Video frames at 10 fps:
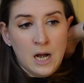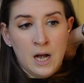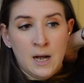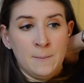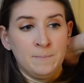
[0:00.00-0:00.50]

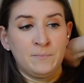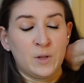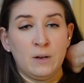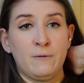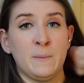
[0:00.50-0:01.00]

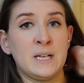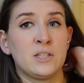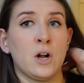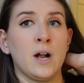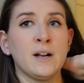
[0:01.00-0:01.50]
for my
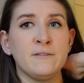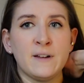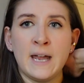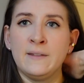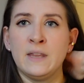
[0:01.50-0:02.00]

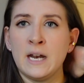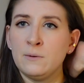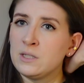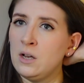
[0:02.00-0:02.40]
scarf. And then I was